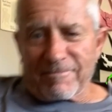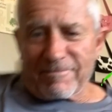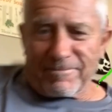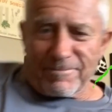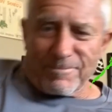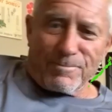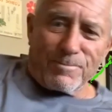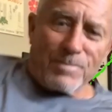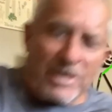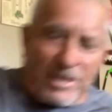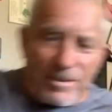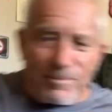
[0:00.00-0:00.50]

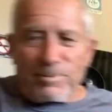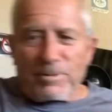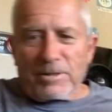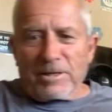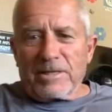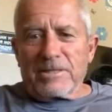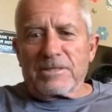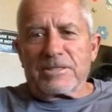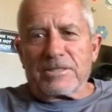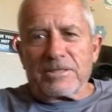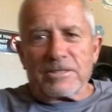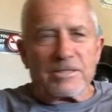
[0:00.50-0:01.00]
many
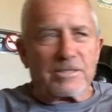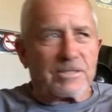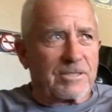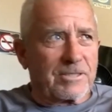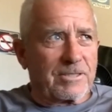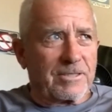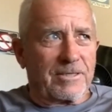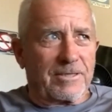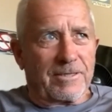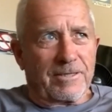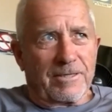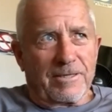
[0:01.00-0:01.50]
places
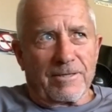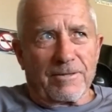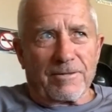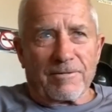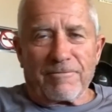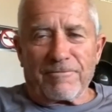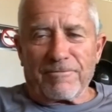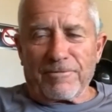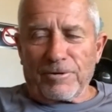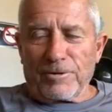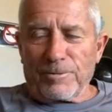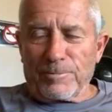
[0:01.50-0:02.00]
in
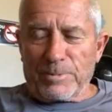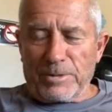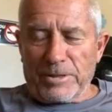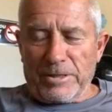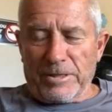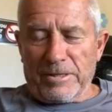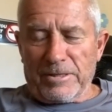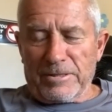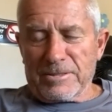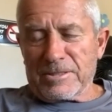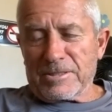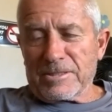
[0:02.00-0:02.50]
the
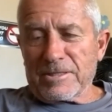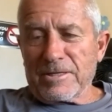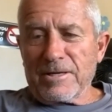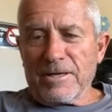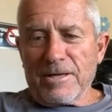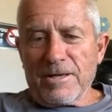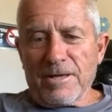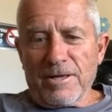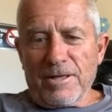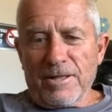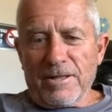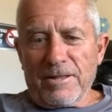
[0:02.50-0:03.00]
Philippines
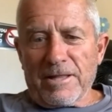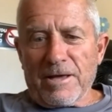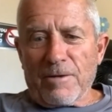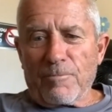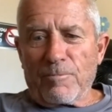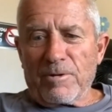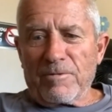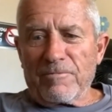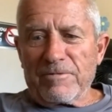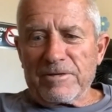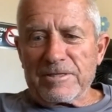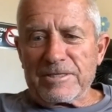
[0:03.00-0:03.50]
that
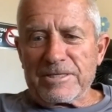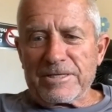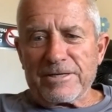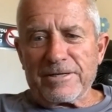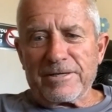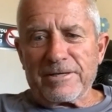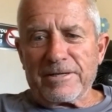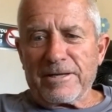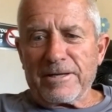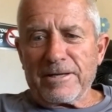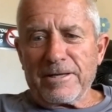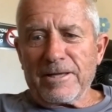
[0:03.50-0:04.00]
we
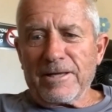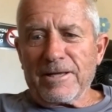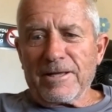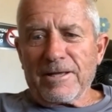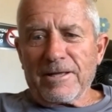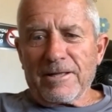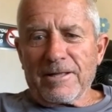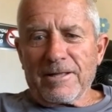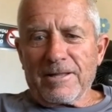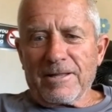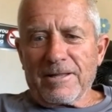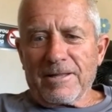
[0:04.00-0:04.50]
visited,
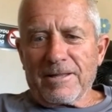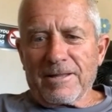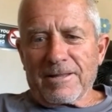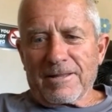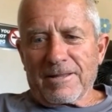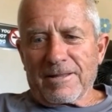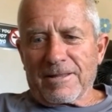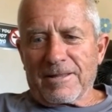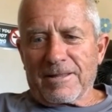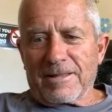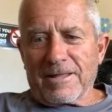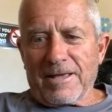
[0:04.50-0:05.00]

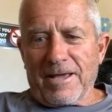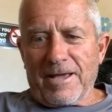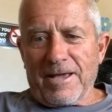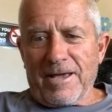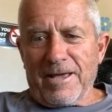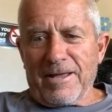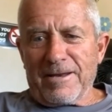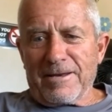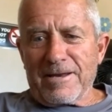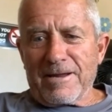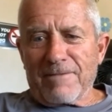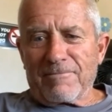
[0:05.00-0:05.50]
they
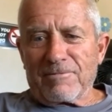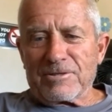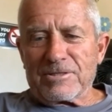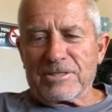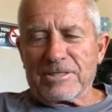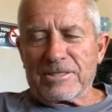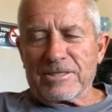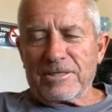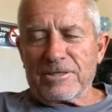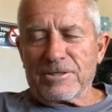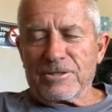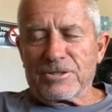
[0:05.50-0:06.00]
had never
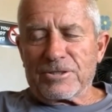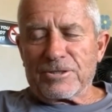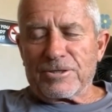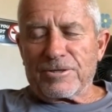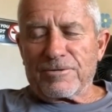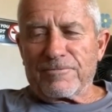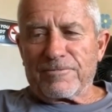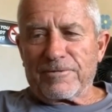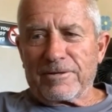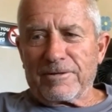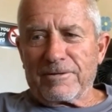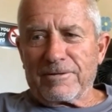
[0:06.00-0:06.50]
seen
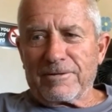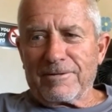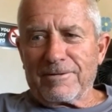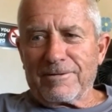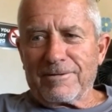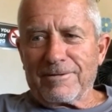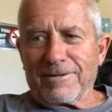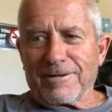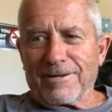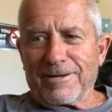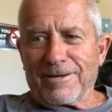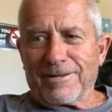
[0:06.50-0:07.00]
surfing.
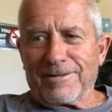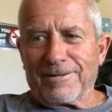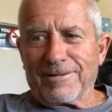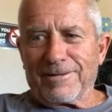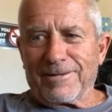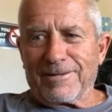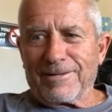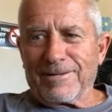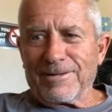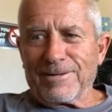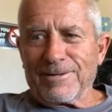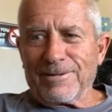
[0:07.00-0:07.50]

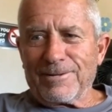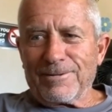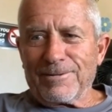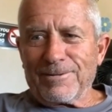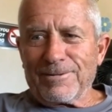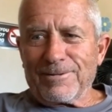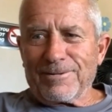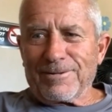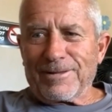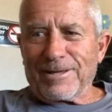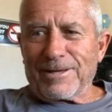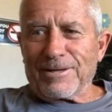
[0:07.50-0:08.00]
And
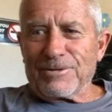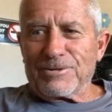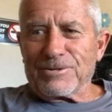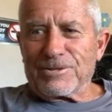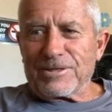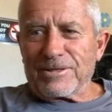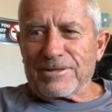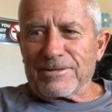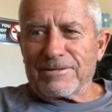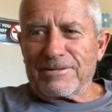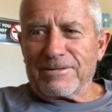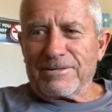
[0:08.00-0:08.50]
they used
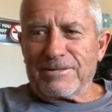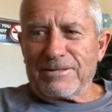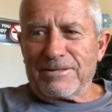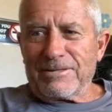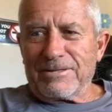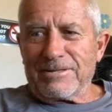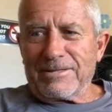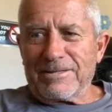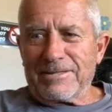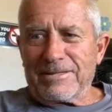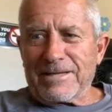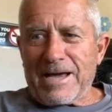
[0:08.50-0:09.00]
to
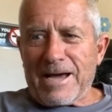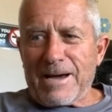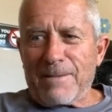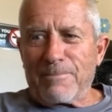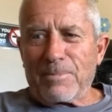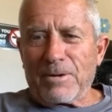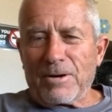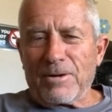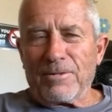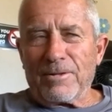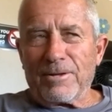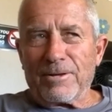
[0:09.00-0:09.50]

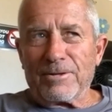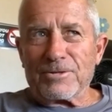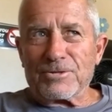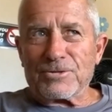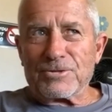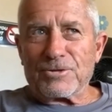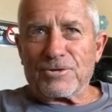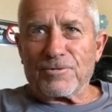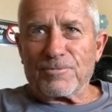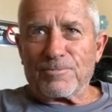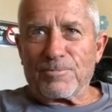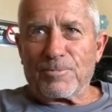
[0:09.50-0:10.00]
tap on the
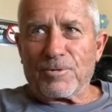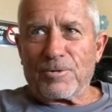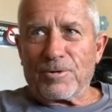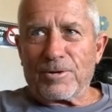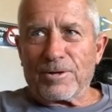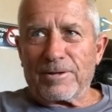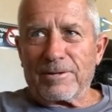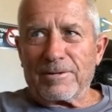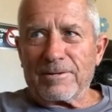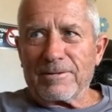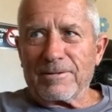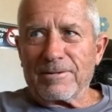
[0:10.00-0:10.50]
surfboard
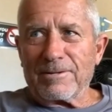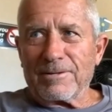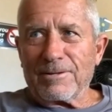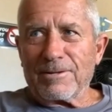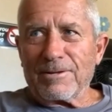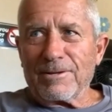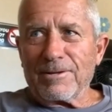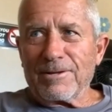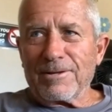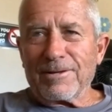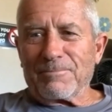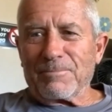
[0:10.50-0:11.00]

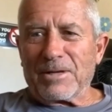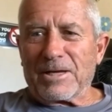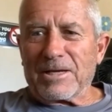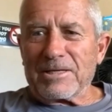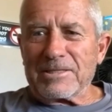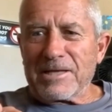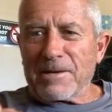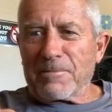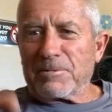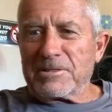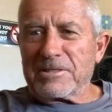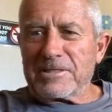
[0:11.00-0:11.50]
and, because
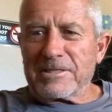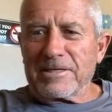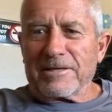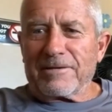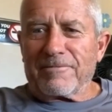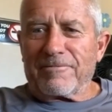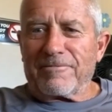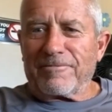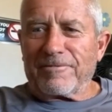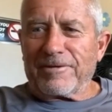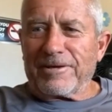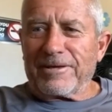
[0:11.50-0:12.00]
they would see a
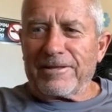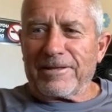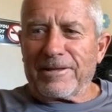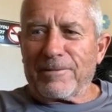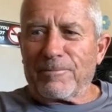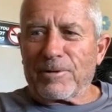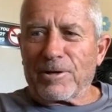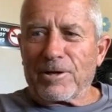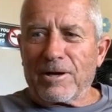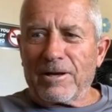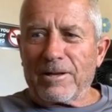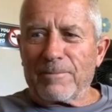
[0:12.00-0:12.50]
fin, they
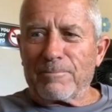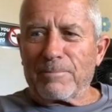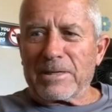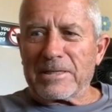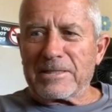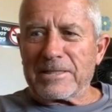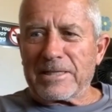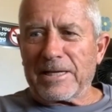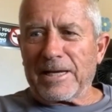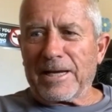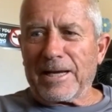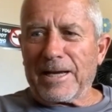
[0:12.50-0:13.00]
would call it
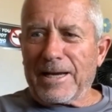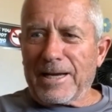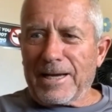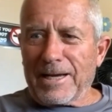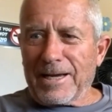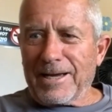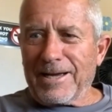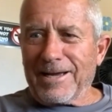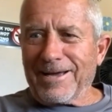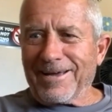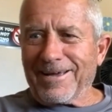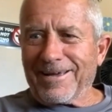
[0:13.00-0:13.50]
bating.
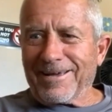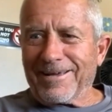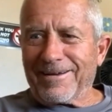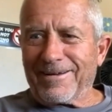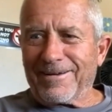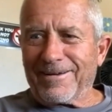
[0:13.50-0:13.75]
You